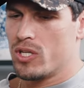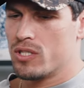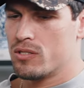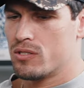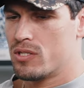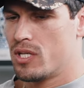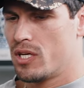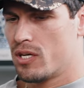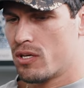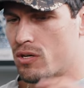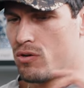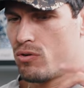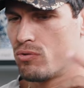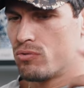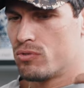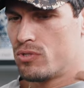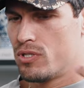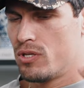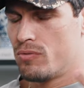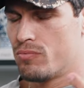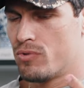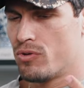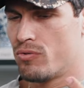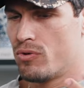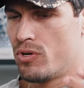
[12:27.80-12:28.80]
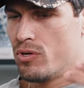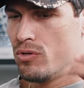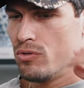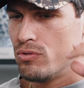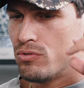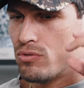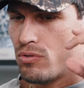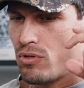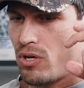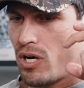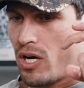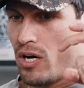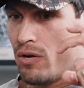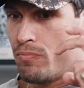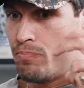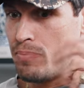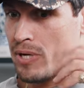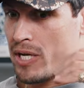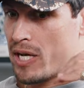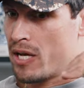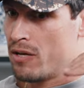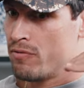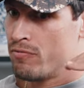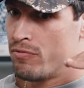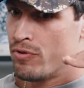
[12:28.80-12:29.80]
once that concept arose, I
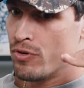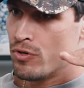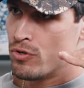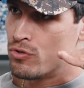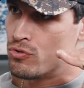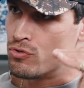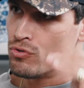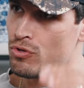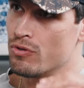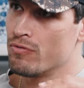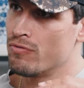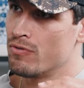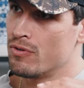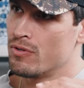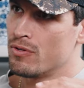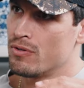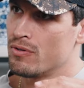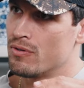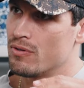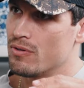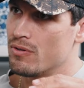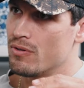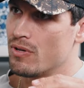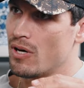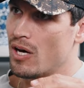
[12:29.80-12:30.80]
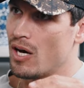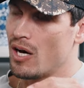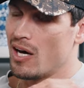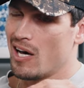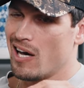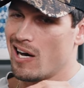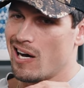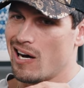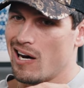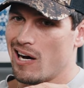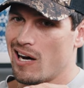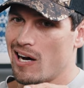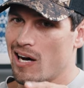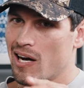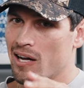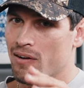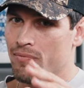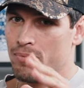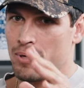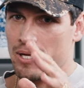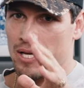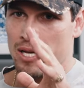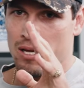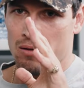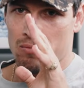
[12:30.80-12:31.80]
became very driven. Yeah. I
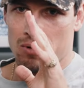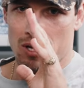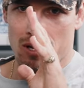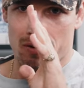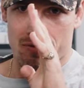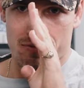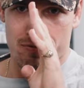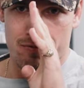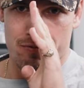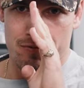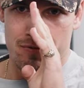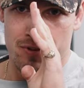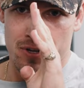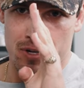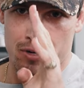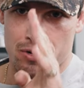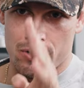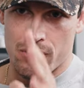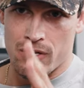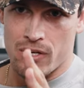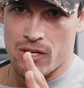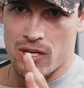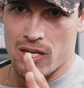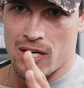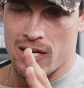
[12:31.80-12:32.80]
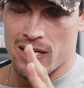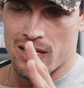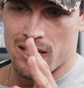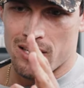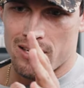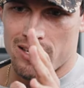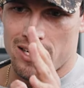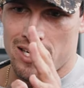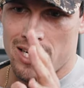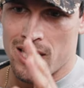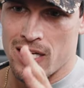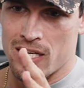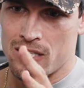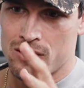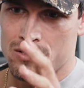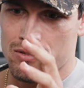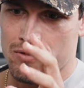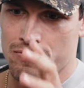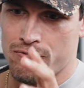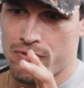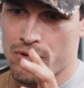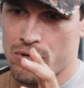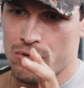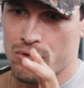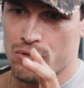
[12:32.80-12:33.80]
became like very like
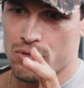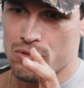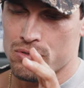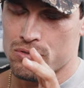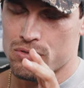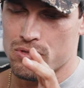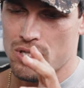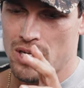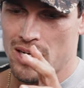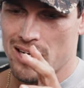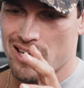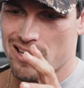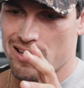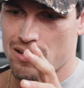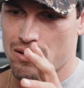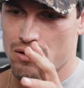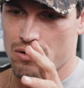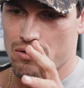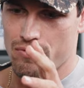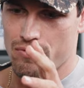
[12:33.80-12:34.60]
laser focused, like